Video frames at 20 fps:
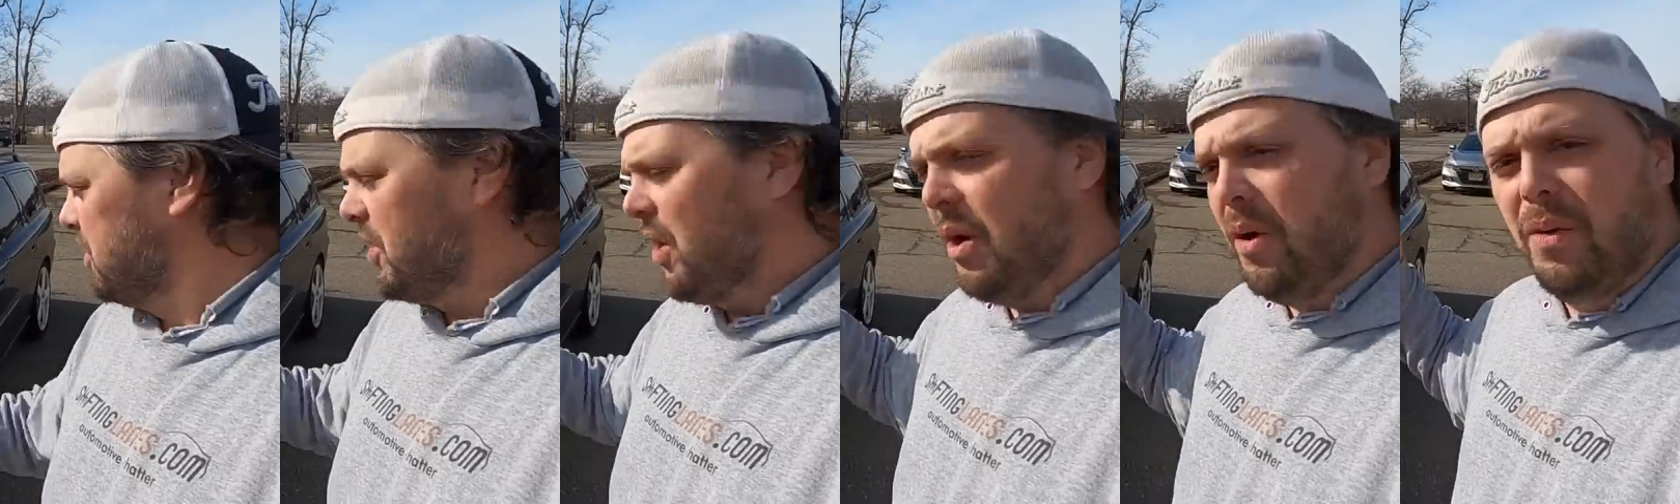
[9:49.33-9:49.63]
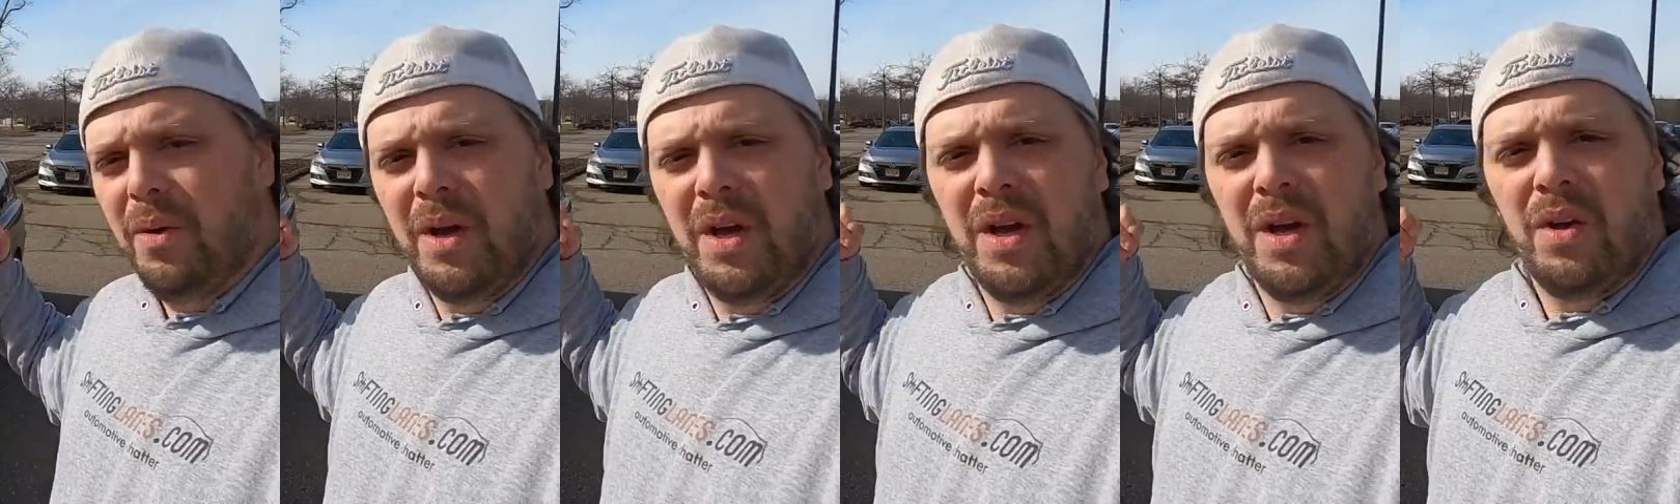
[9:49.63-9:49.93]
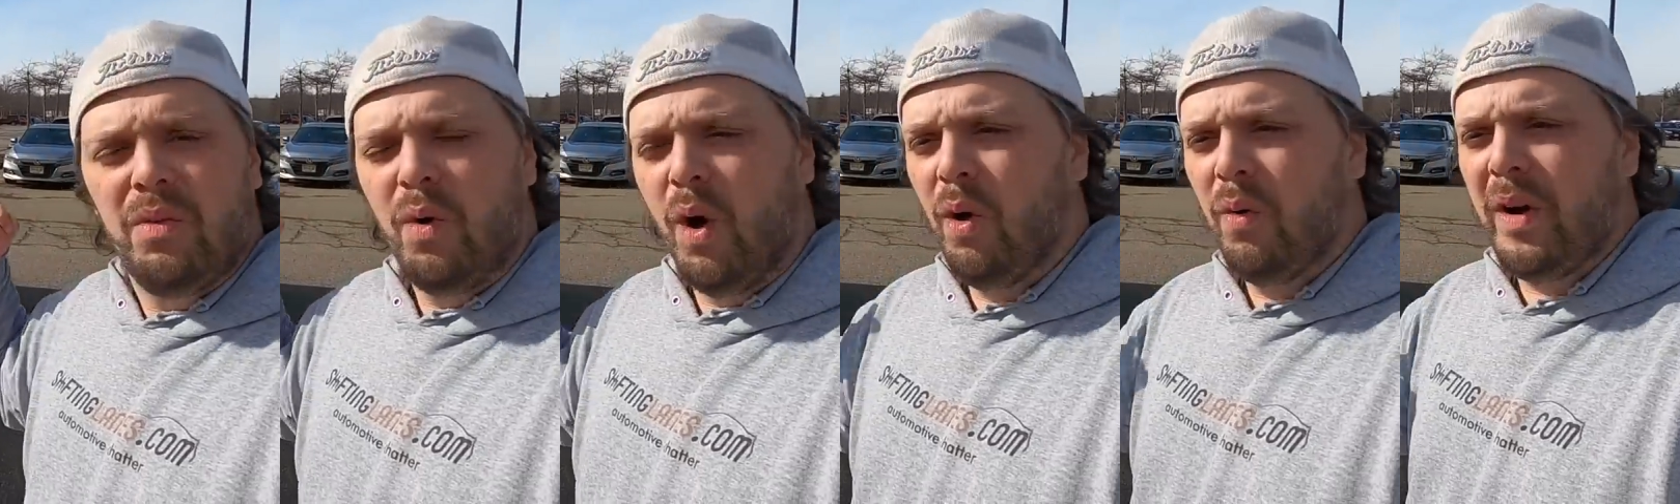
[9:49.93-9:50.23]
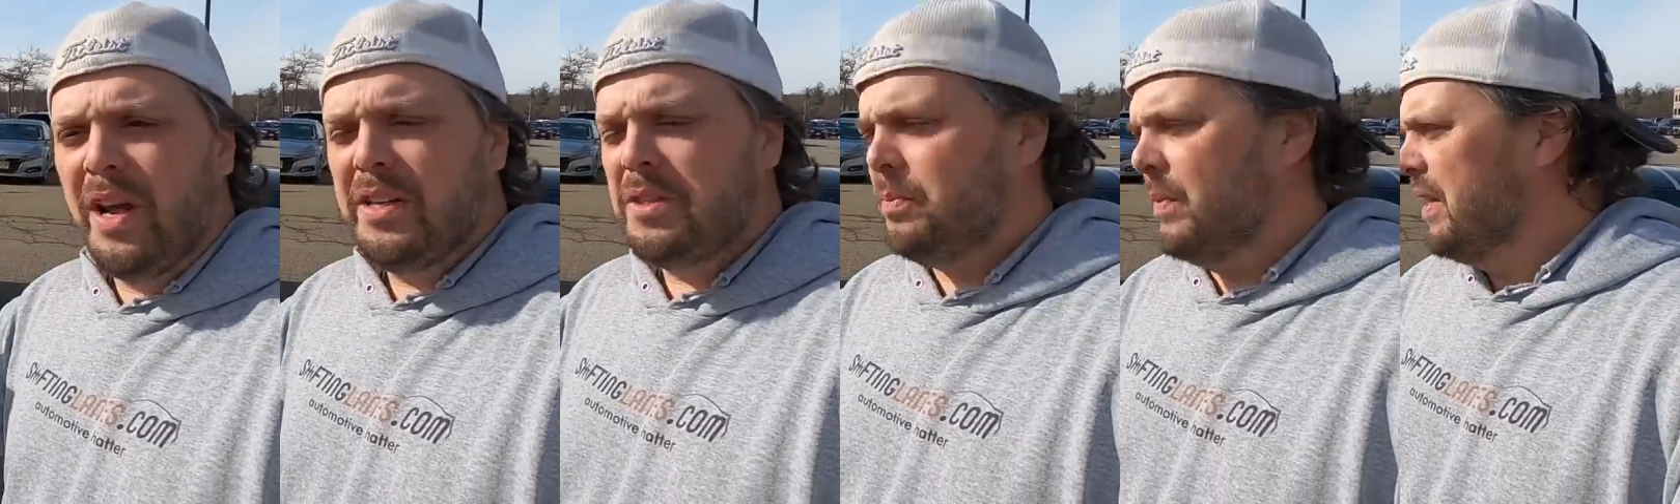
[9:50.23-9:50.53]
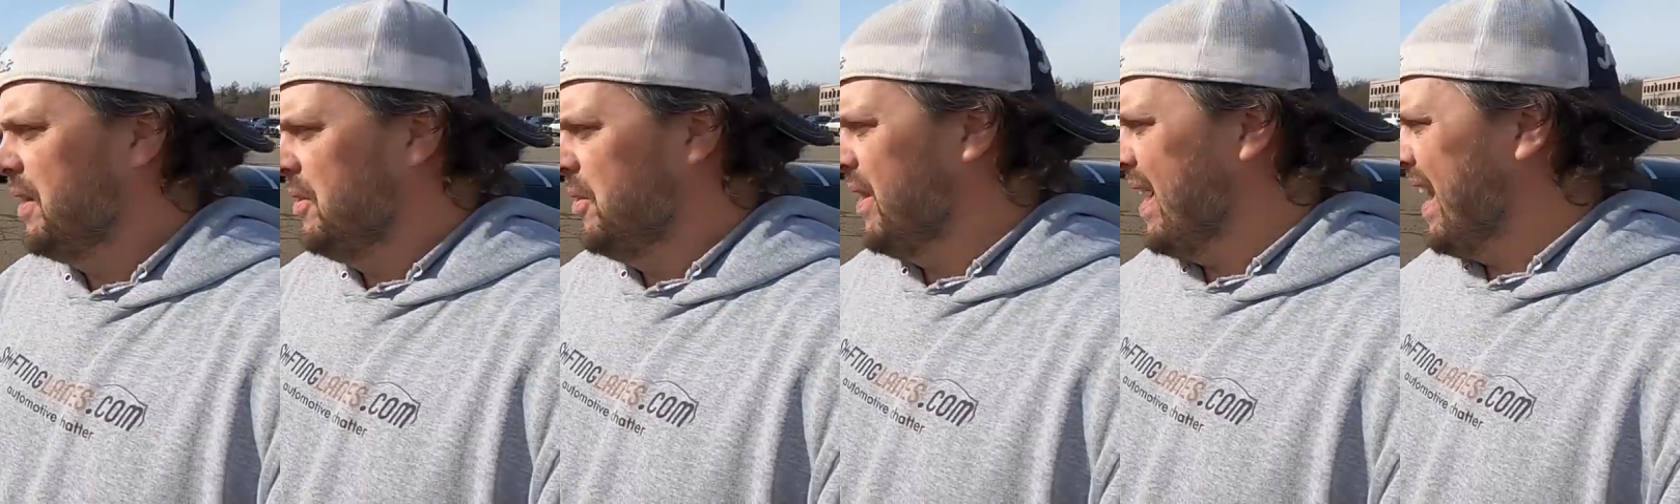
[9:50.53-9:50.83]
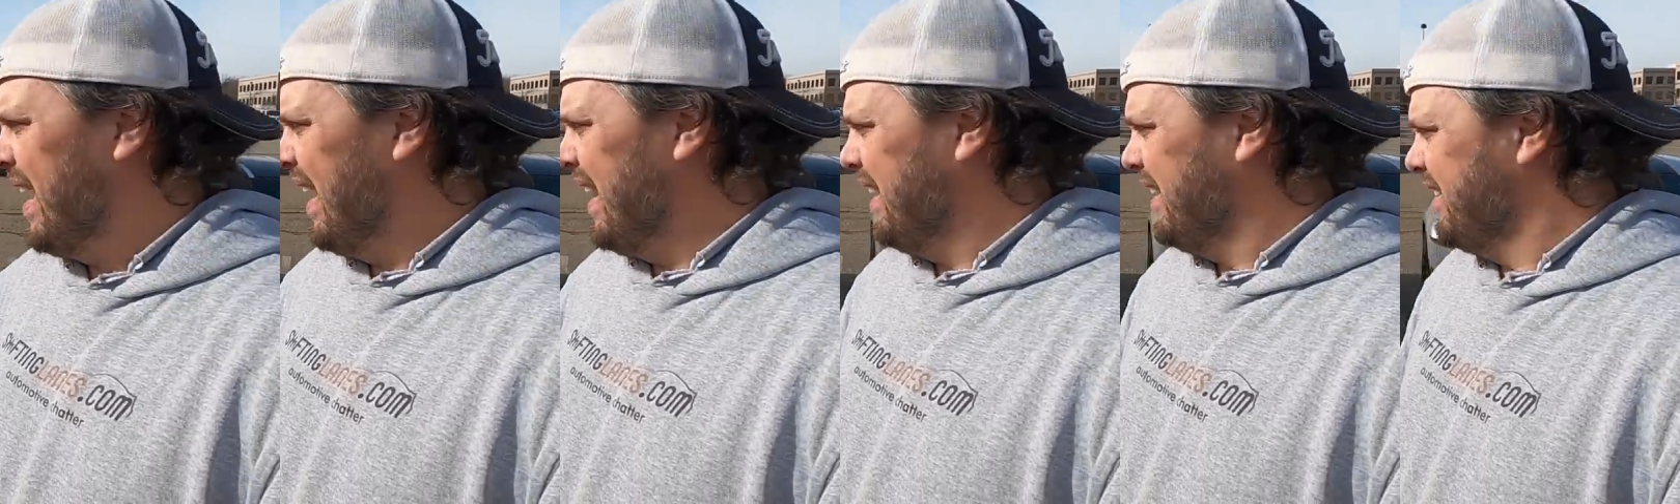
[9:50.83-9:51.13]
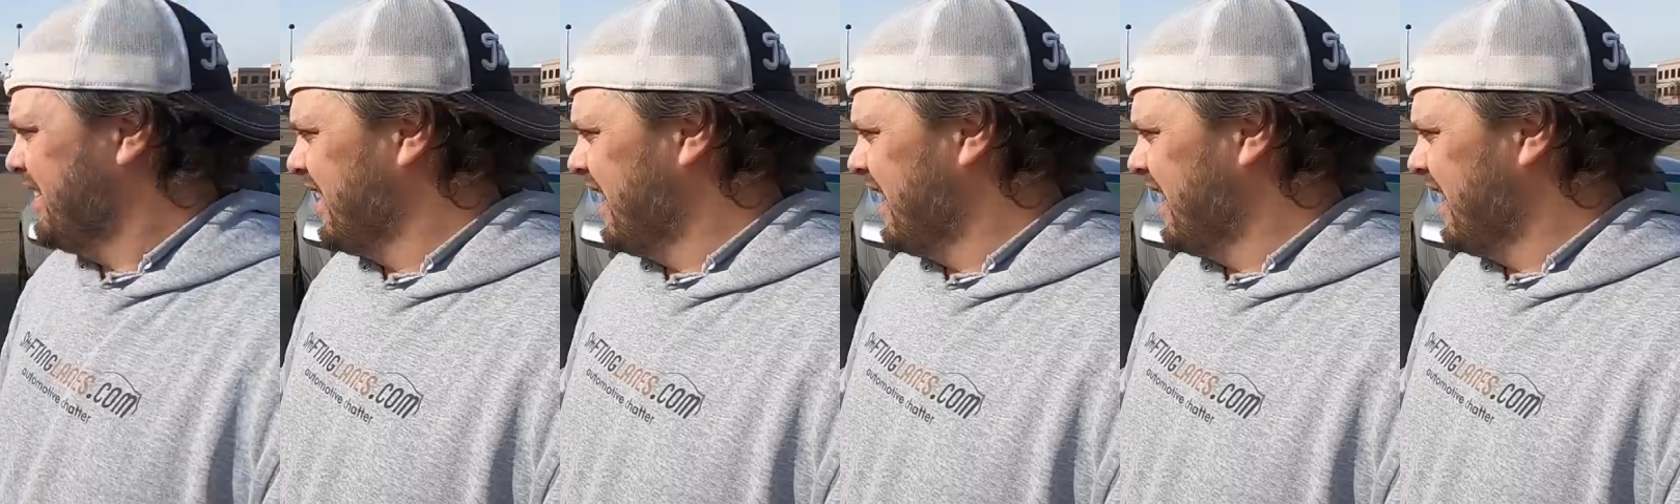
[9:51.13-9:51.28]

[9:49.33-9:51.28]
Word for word: So roll race, we can do that at any